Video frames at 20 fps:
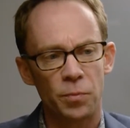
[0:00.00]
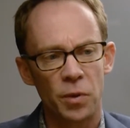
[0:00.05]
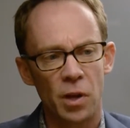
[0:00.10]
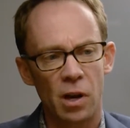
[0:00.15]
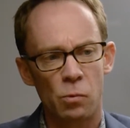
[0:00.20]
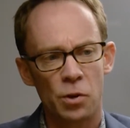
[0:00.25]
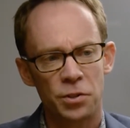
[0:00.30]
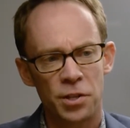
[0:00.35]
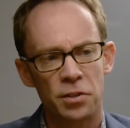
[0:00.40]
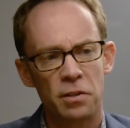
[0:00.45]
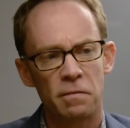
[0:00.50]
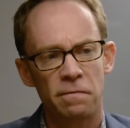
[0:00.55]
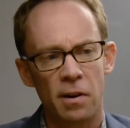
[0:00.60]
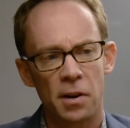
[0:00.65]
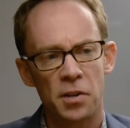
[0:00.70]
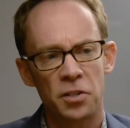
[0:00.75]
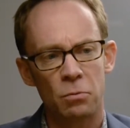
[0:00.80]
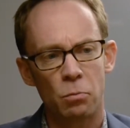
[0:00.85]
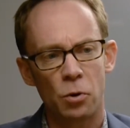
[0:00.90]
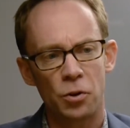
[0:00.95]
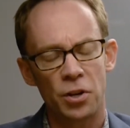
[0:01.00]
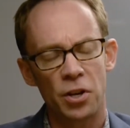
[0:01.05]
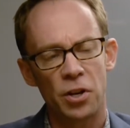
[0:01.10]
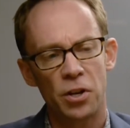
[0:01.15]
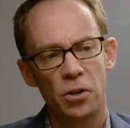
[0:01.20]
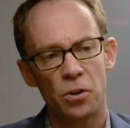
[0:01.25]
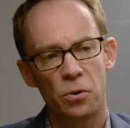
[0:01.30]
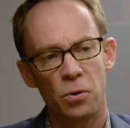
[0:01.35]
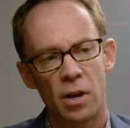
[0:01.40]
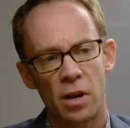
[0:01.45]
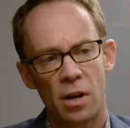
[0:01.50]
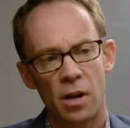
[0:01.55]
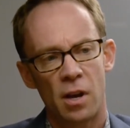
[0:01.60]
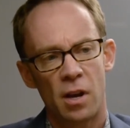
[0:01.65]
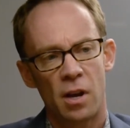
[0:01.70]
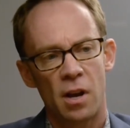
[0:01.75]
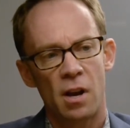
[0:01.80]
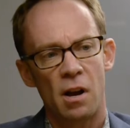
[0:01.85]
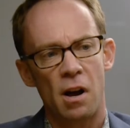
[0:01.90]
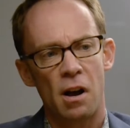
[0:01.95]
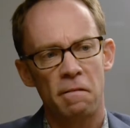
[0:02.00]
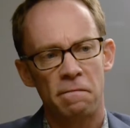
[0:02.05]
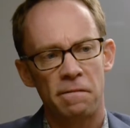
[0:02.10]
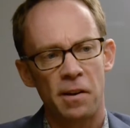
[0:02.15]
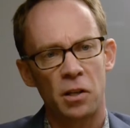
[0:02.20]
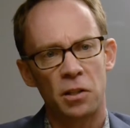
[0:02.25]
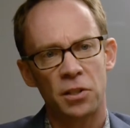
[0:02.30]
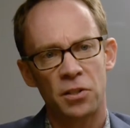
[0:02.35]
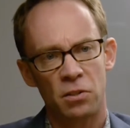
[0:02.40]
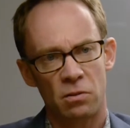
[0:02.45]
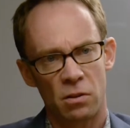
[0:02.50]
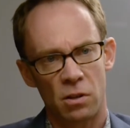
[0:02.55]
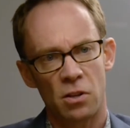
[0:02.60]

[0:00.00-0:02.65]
I wanted to find someone who I felt